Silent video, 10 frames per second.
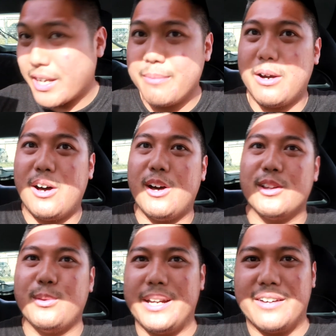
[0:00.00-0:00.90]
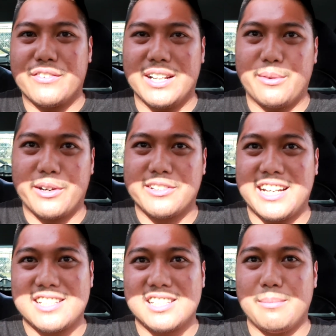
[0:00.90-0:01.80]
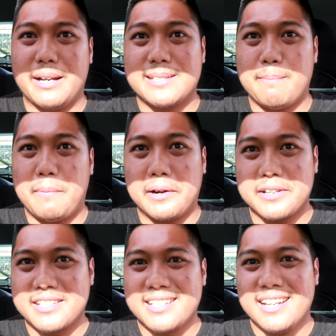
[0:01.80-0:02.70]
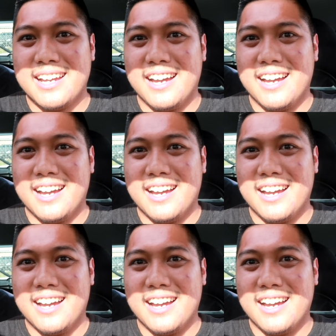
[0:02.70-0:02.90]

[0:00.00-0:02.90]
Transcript: came all the way down from Laredo, Texas to buy some parts.